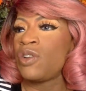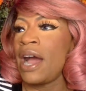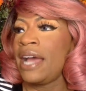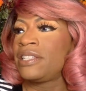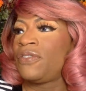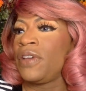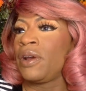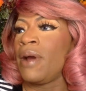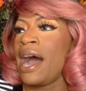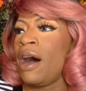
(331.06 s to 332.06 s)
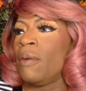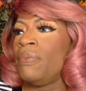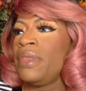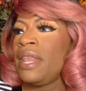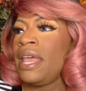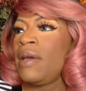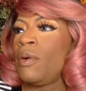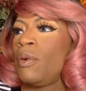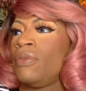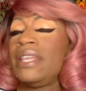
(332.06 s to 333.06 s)
trying to figure out.
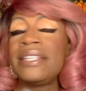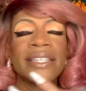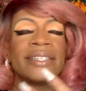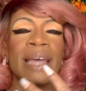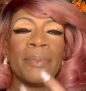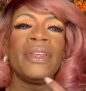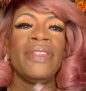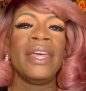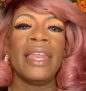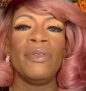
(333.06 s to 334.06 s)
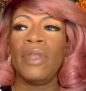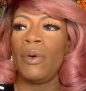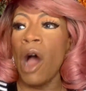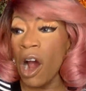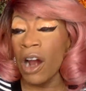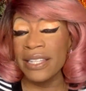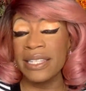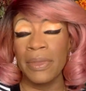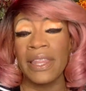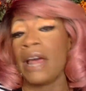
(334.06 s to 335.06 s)
This is something that
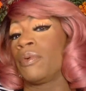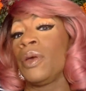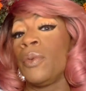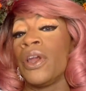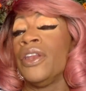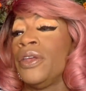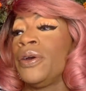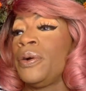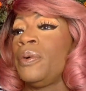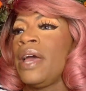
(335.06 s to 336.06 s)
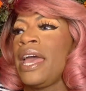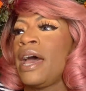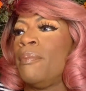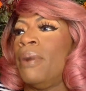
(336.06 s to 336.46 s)
art is something that I really want to do,